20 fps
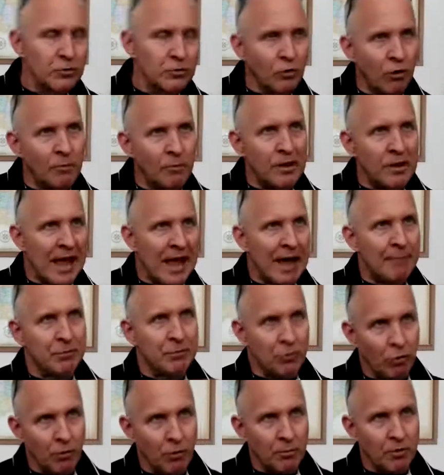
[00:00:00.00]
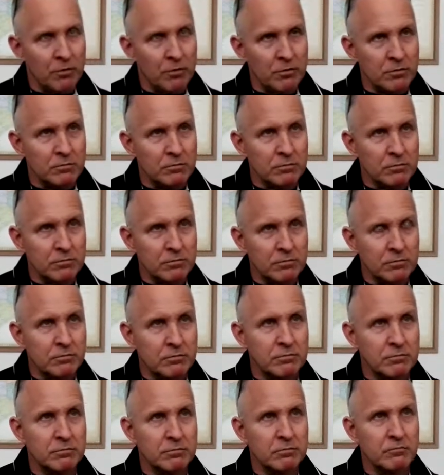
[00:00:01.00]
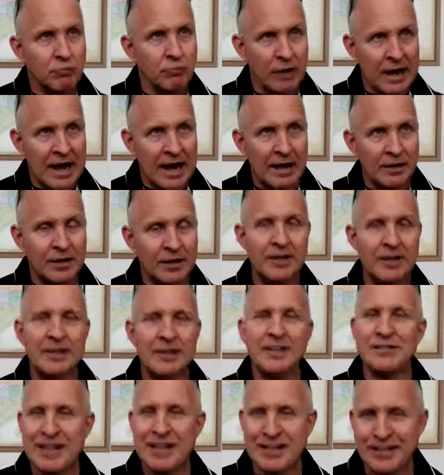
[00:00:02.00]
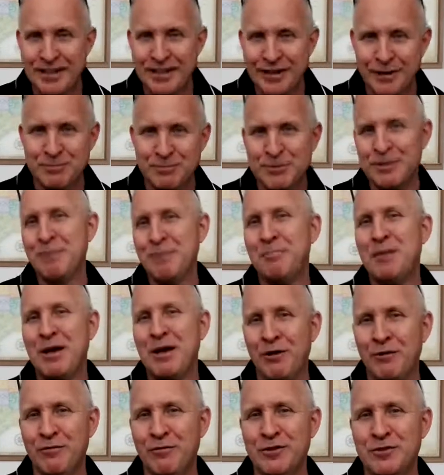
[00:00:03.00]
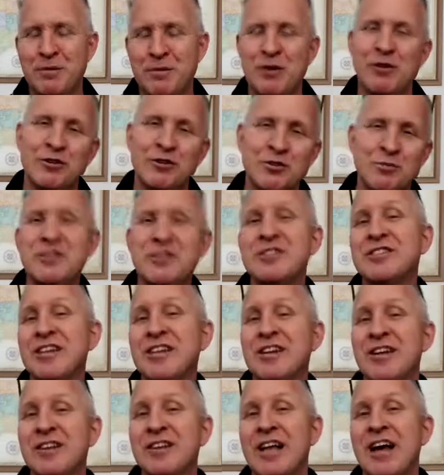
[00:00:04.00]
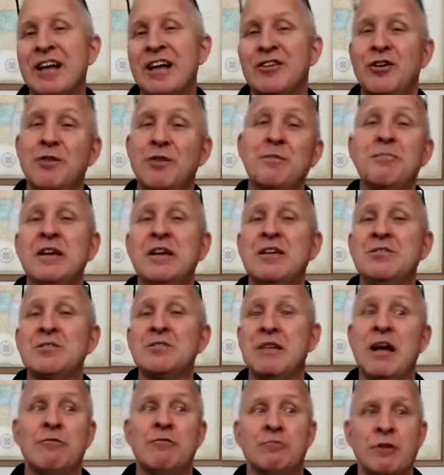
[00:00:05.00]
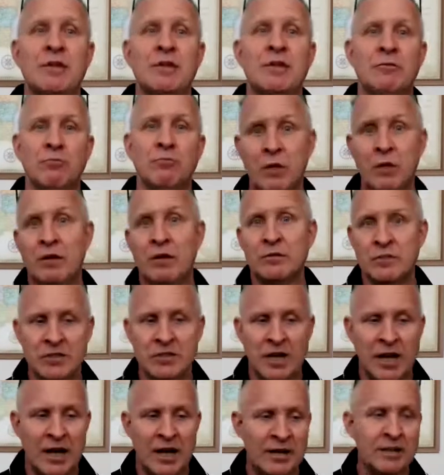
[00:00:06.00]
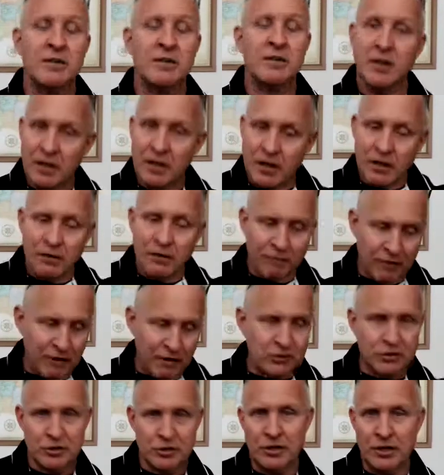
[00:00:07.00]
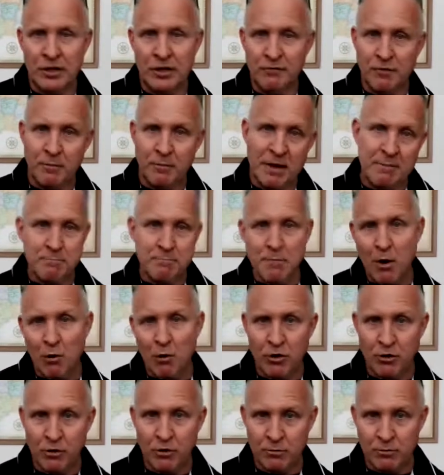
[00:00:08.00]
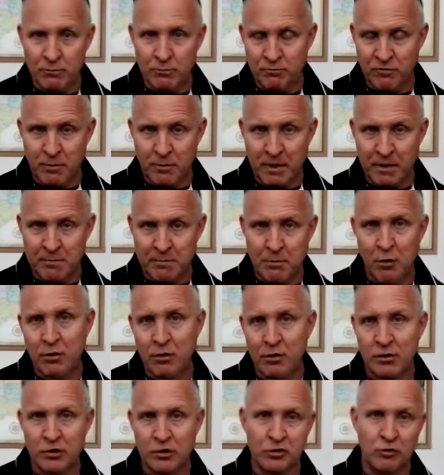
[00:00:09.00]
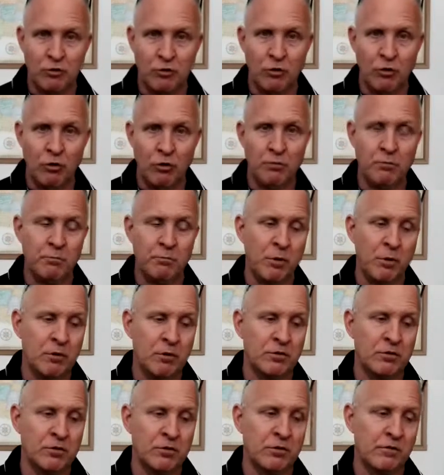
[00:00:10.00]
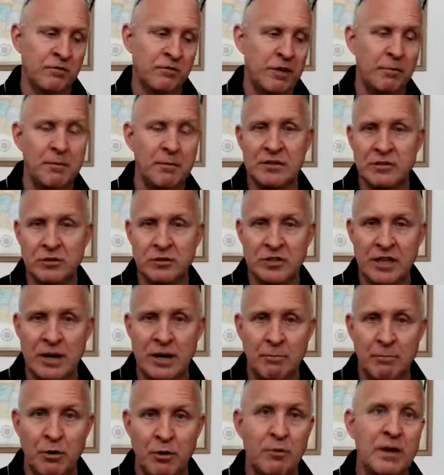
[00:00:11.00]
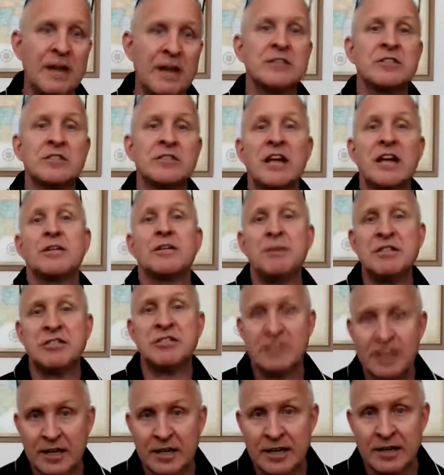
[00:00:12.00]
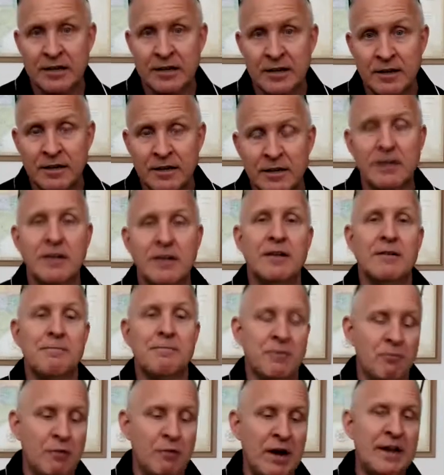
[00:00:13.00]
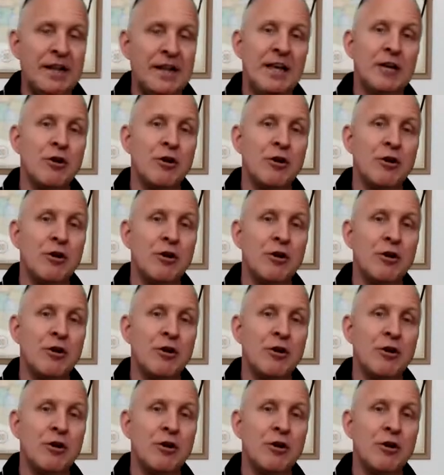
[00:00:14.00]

normal abnormal reality is at the hips and the pelvis because we sit a lot. Human beings are not really well designed functionally from a motor from a motor control motor developmental standpoint we're not designed to be sitting right?